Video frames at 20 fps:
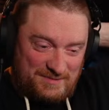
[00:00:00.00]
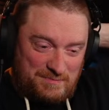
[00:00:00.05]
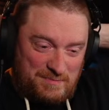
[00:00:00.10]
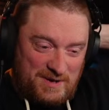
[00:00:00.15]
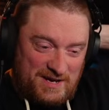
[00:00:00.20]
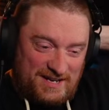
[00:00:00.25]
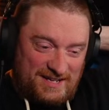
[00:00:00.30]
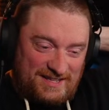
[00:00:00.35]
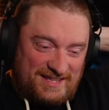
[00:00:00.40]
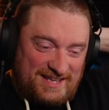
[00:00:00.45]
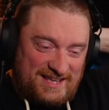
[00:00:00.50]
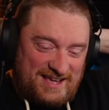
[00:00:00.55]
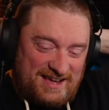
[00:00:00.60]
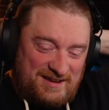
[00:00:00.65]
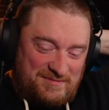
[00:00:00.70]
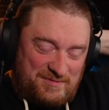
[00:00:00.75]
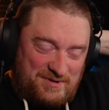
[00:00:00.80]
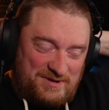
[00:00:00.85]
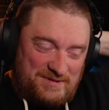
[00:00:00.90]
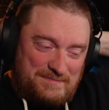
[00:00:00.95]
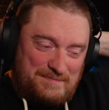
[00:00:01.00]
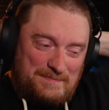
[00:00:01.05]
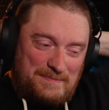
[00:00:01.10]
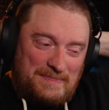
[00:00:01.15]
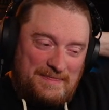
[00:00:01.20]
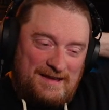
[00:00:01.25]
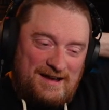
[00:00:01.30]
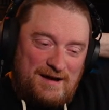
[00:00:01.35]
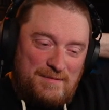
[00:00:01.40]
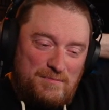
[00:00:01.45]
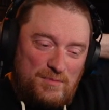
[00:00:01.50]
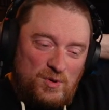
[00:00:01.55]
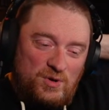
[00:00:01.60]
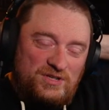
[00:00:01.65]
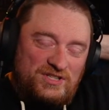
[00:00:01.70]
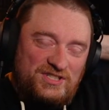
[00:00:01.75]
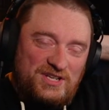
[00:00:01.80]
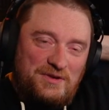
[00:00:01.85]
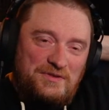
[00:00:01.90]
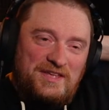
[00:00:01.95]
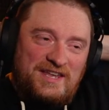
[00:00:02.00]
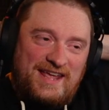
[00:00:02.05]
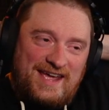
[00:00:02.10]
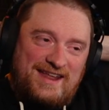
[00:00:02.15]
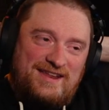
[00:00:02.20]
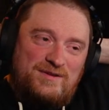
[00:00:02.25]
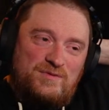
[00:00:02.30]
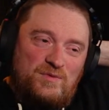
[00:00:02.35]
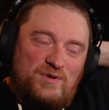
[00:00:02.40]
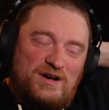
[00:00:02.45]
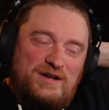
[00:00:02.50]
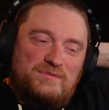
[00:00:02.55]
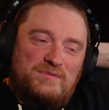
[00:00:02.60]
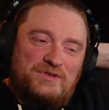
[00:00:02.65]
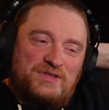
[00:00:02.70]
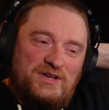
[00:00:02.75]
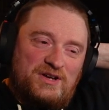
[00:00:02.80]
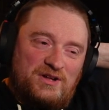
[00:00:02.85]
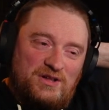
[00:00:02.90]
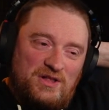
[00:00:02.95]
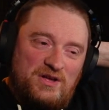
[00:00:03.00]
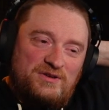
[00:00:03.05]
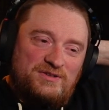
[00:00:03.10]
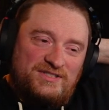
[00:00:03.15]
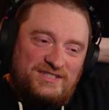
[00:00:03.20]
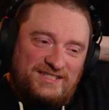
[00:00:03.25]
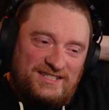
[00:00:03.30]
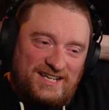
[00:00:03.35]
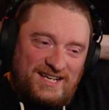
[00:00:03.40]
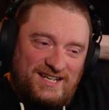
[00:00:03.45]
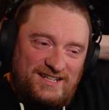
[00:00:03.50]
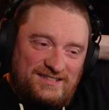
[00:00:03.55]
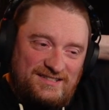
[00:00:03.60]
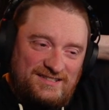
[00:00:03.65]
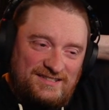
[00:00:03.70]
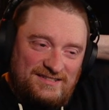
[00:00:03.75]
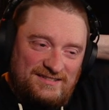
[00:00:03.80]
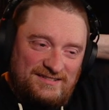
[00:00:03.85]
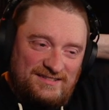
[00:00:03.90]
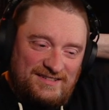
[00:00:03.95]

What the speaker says: butt at the camera. More so than anyone with the closed stance.